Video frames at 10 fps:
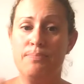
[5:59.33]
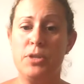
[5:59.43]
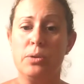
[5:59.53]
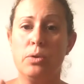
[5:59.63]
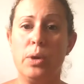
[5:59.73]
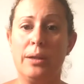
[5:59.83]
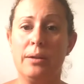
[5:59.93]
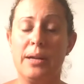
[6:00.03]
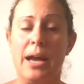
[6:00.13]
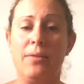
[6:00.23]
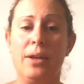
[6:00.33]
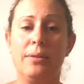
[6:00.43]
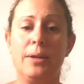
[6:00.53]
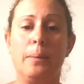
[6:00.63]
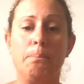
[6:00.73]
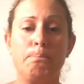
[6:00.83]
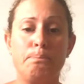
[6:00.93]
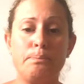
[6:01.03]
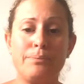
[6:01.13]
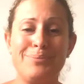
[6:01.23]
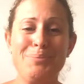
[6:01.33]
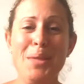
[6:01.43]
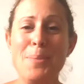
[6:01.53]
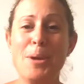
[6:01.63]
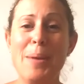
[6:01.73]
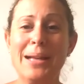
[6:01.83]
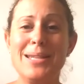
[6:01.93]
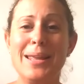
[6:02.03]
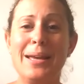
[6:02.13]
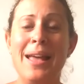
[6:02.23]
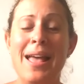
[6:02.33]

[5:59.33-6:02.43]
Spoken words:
So quick little caveat there. But back to that,